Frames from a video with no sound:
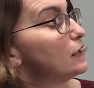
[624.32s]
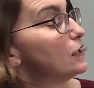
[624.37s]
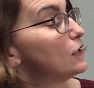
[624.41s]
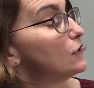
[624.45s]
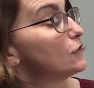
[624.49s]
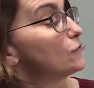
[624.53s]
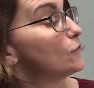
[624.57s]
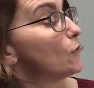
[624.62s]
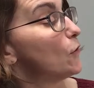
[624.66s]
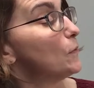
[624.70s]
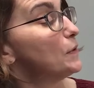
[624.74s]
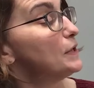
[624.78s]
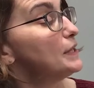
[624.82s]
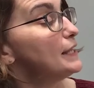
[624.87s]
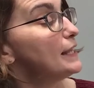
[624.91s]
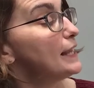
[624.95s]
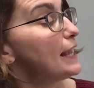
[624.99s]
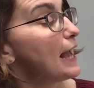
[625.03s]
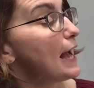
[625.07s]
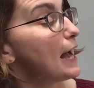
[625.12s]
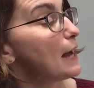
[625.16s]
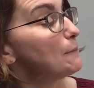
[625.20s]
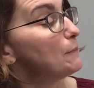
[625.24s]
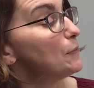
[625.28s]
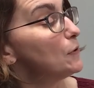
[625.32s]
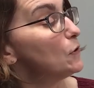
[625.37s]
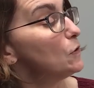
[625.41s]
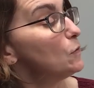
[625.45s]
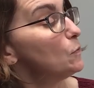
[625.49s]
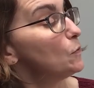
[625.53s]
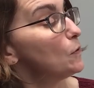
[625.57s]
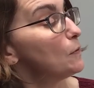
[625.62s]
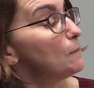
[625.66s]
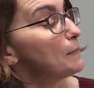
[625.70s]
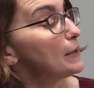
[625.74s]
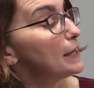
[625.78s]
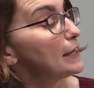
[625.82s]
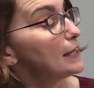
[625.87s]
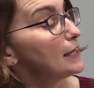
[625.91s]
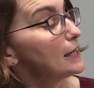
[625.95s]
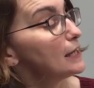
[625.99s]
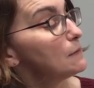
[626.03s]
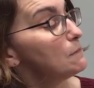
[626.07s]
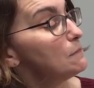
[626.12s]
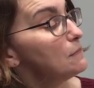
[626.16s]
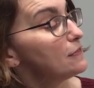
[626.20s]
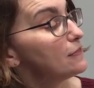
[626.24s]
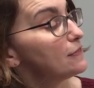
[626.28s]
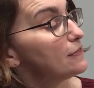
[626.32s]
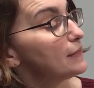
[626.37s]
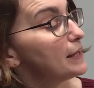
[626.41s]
Throwing the apple will make him